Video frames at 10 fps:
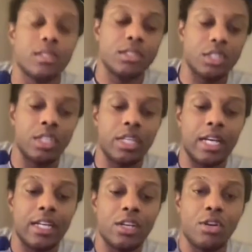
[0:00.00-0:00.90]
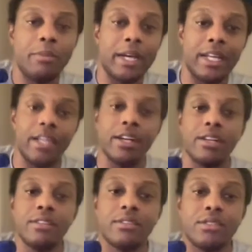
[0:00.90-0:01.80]
So you can kind of go about it
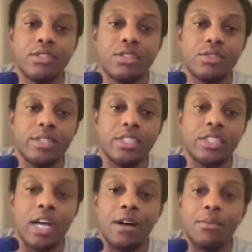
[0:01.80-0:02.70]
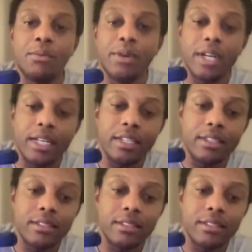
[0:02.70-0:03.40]
here. Screenshot 1.